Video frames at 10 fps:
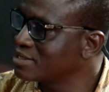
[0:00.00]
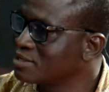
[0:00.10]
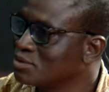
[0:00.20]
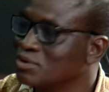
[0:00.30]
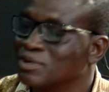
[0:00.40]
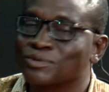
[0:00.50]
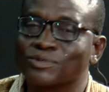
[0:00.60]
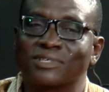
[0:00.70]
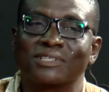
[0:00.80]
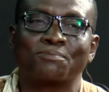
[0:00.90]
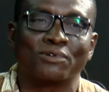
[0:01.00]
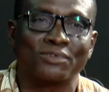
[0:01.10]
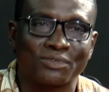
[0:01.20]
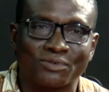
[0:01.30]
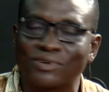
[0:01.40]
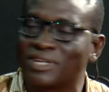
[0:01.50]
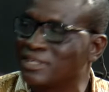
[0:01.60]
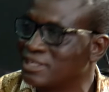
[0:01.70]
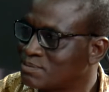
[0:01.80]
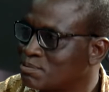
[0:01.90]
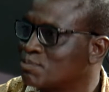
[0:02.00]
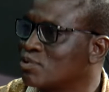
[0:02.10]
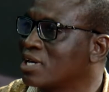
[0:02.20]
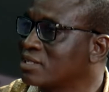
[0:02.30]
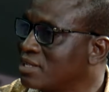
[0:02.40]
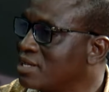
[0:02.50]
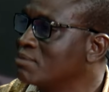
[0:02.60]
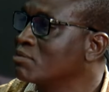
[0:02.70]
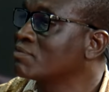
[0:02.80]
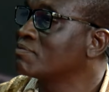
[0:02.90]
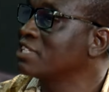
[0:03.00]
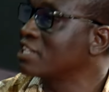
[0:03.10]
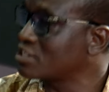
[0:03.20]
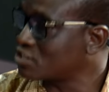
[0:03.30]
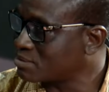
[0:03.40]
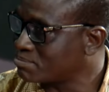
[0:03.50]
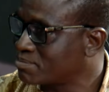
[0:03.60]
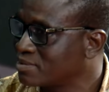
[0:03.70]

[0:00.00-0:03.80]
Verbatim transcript: We want to see the political elite, people at the aim of leadership,